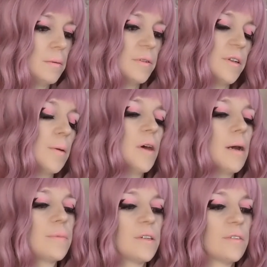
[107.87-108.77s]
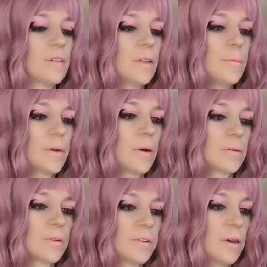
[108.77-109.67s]
sometimes it's a little bit
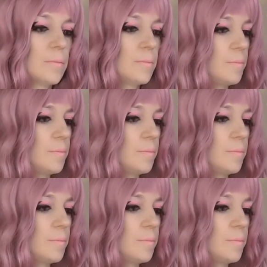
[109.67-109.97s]
hard to tell.